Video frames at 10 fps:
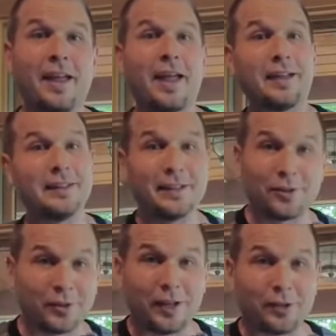and
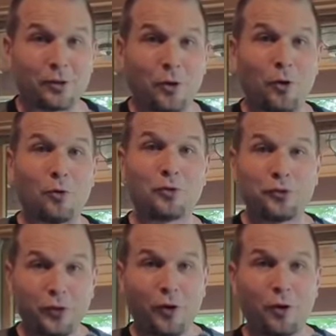neither can Nicole.
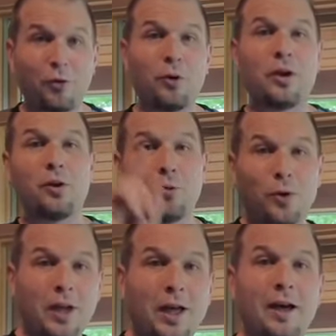So
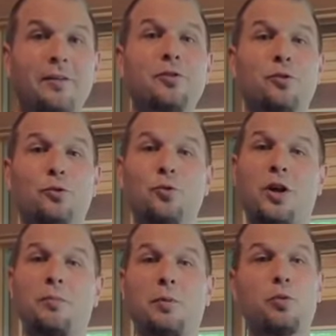we have to
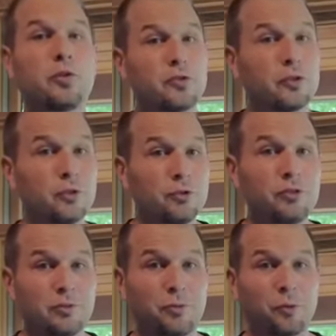come up with a
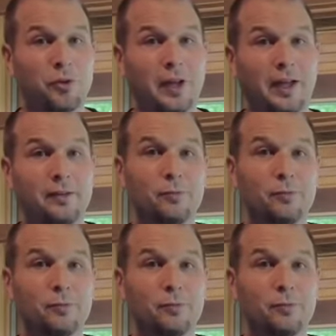solution for that.